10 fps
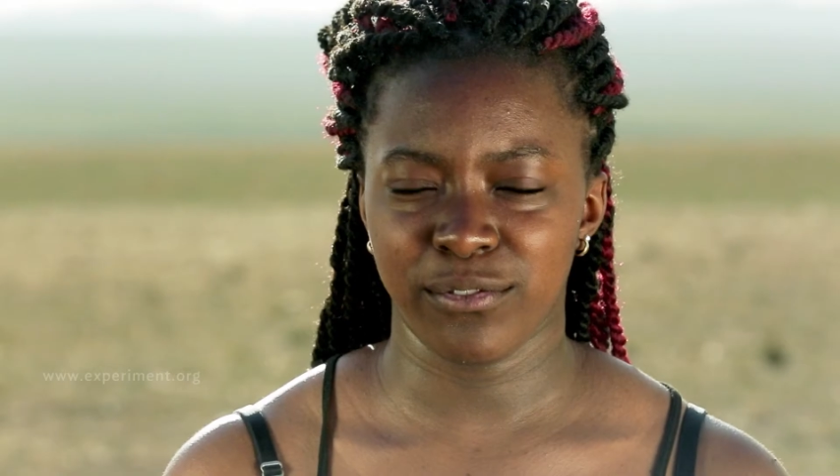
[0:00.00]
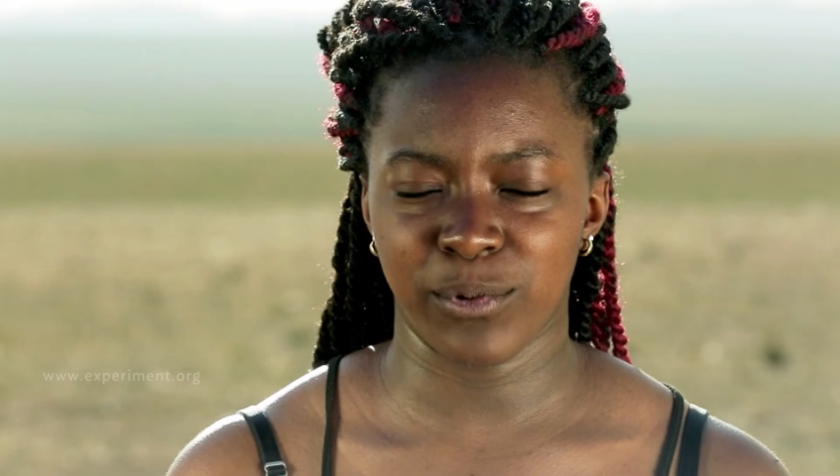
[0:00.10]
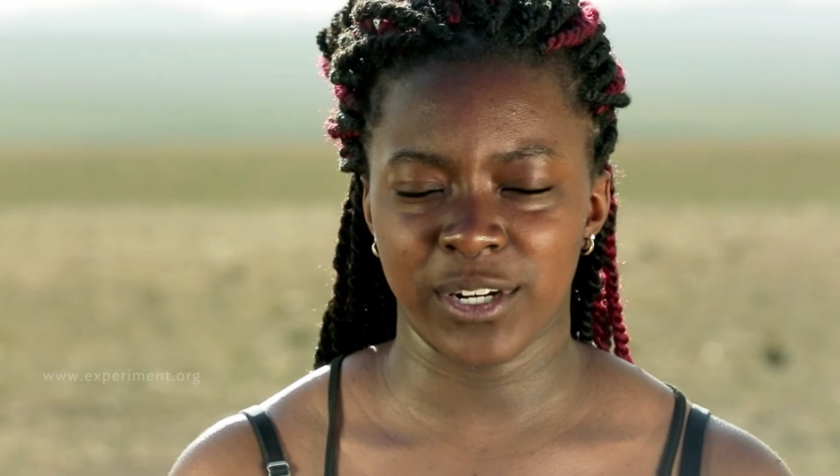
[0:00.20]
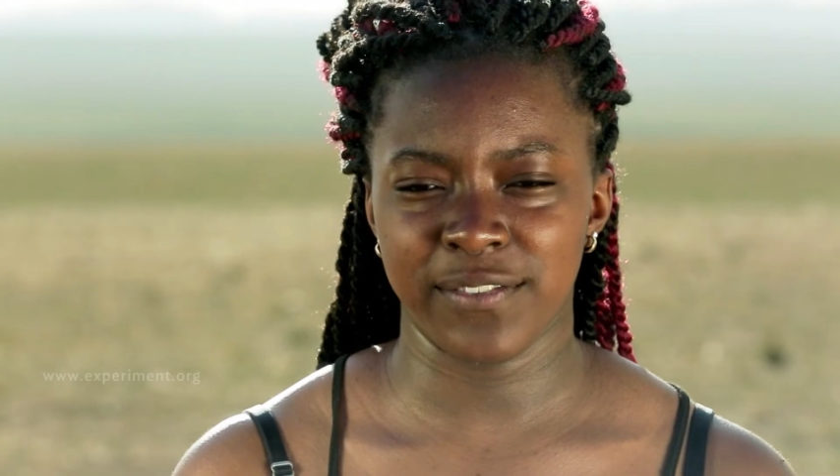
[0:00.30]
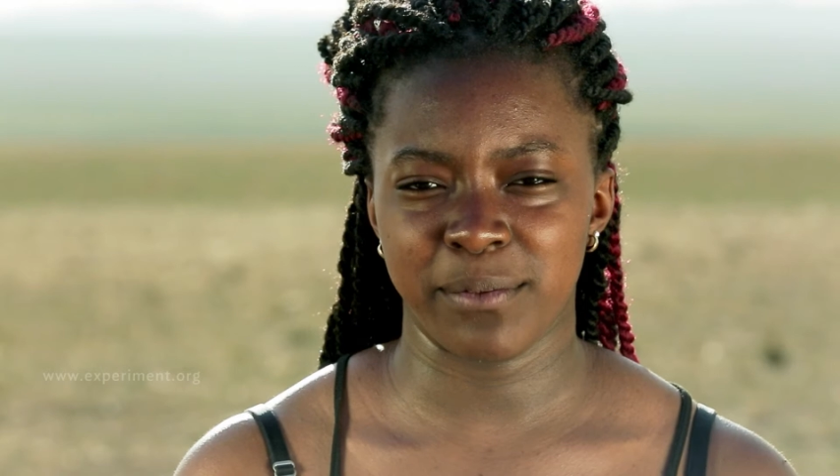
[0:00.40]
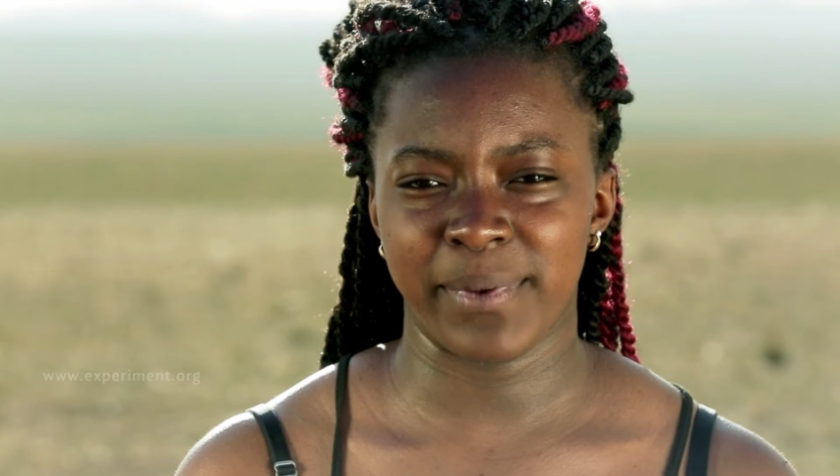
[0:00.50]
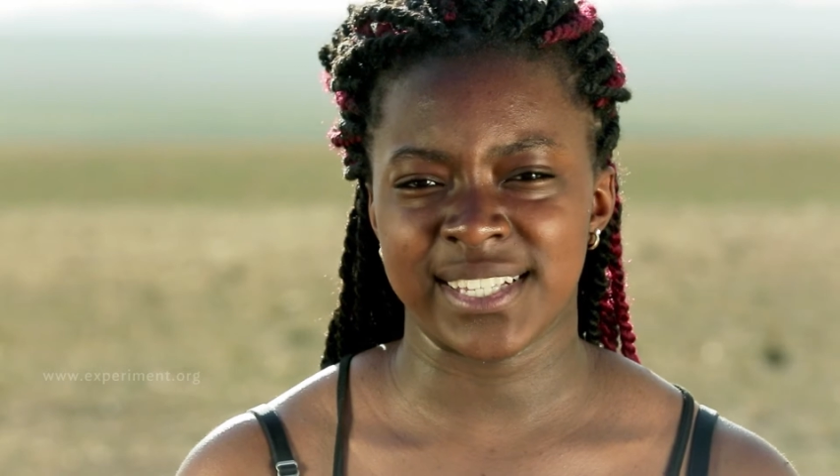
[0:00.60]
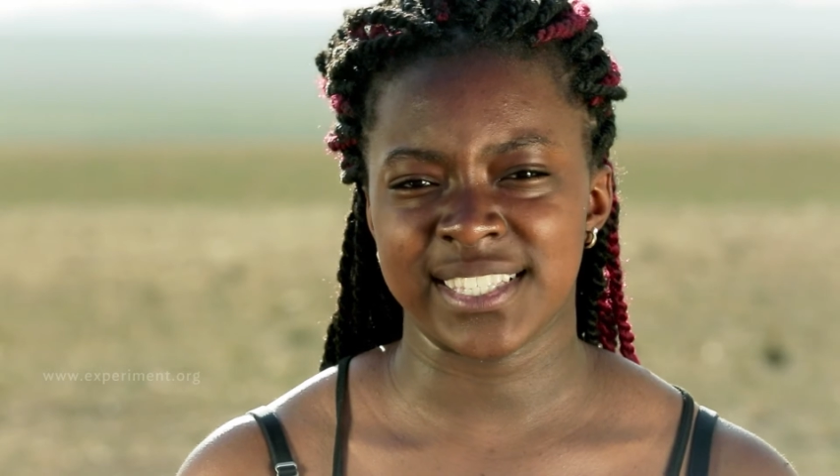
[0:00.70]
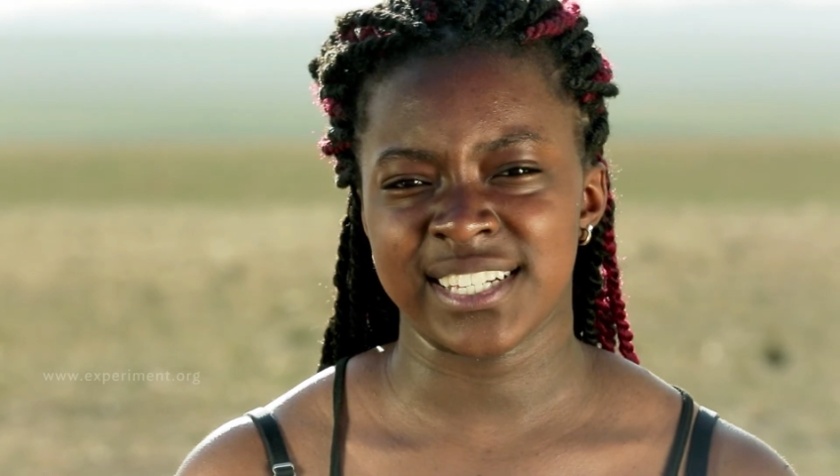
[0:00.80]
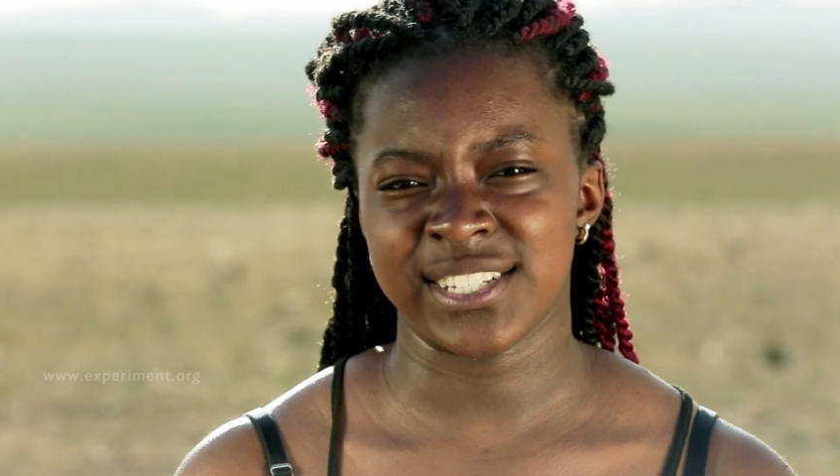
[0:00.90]
One of the
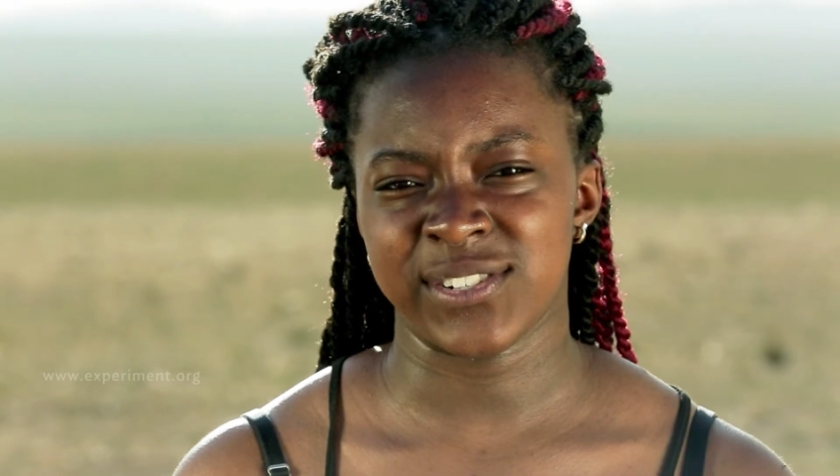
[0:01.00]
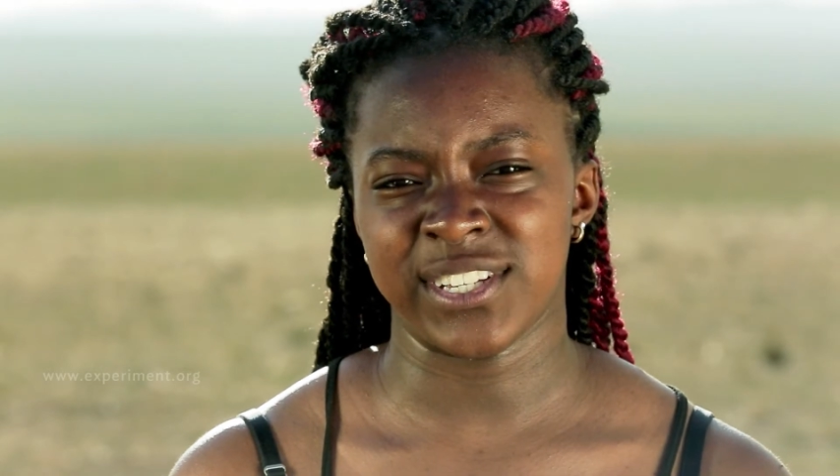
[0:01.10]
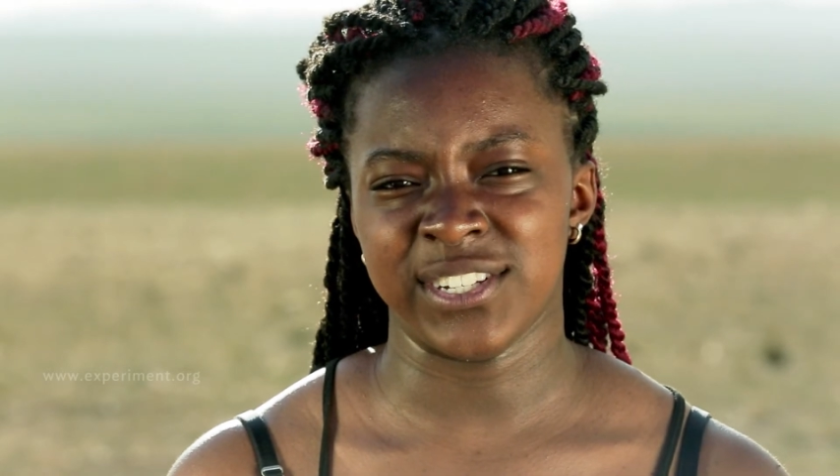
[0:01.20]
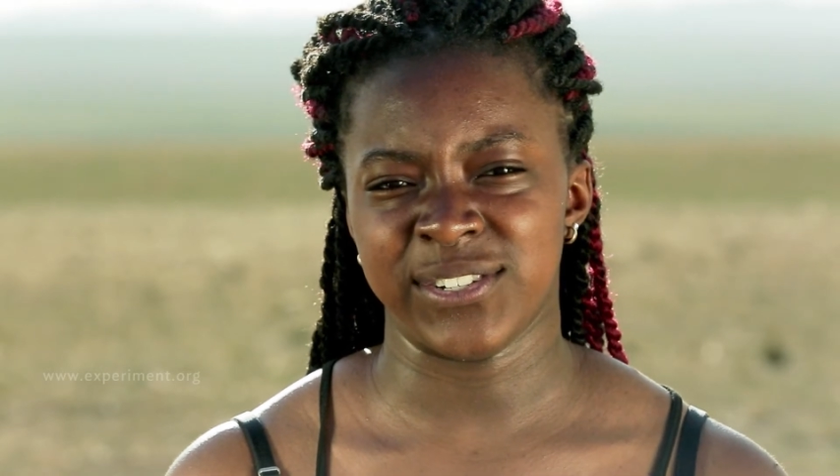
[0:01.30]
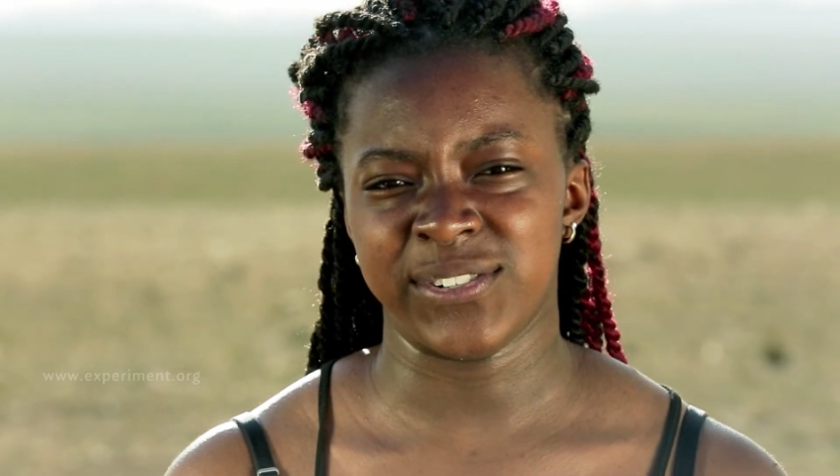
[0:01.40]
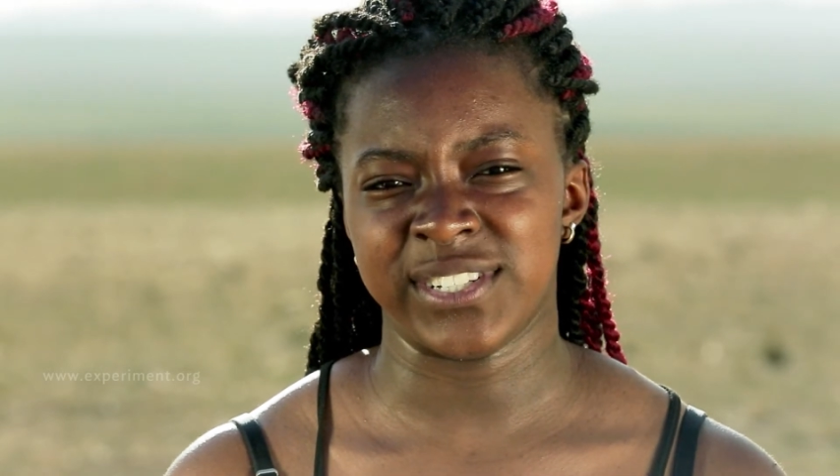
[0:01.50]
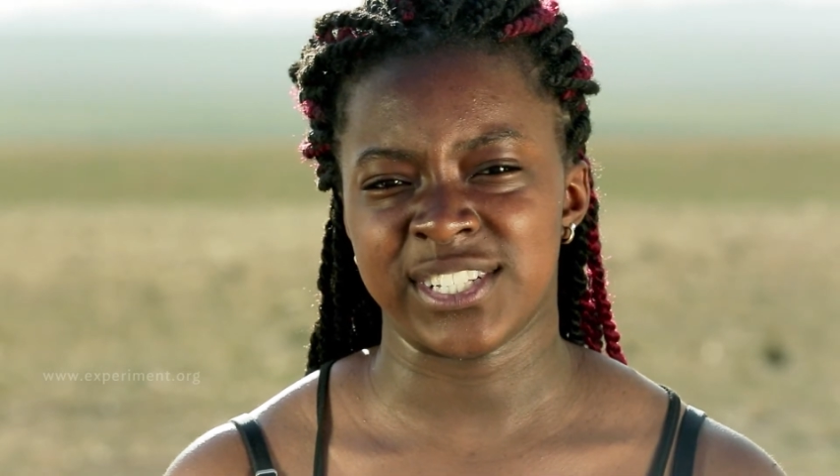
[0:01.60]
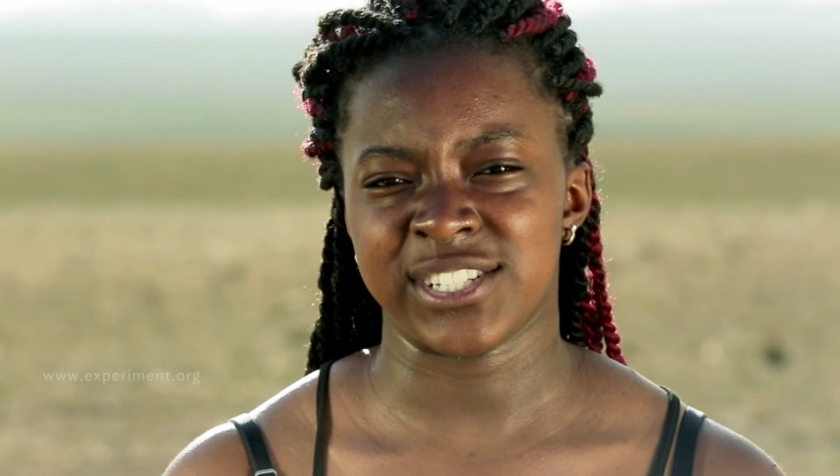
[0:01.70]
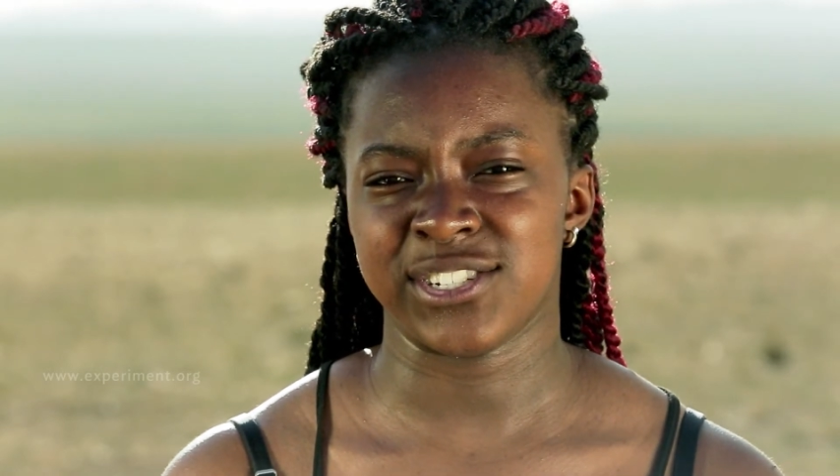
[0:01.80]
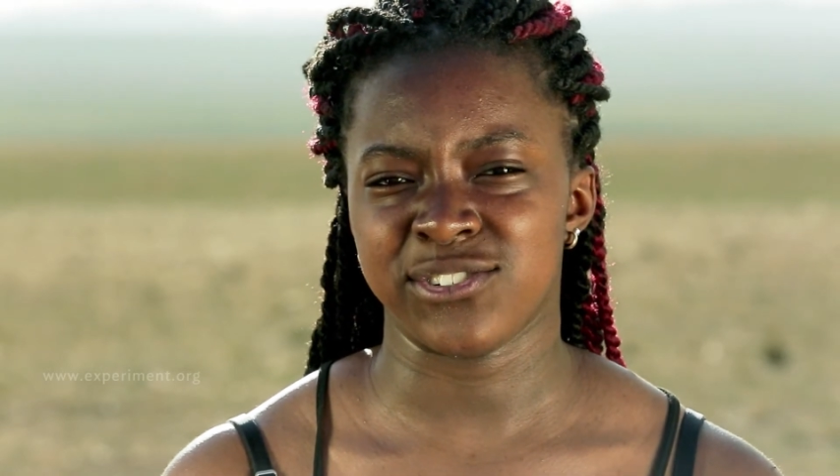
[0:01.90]
best things you can do is
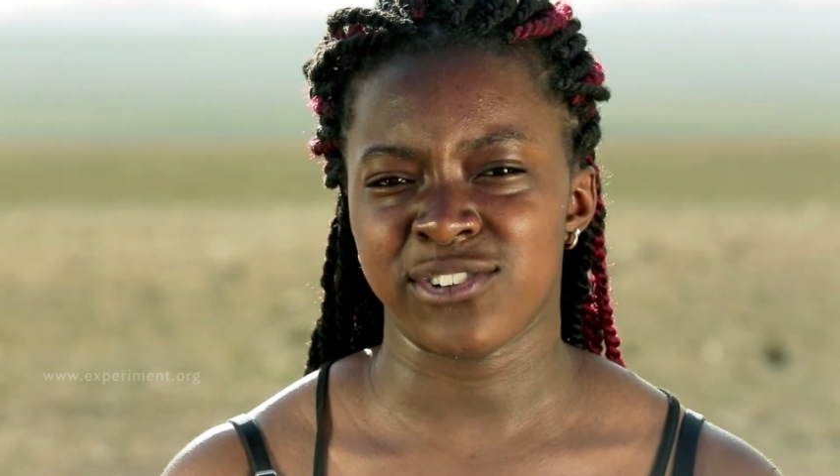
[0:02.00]
just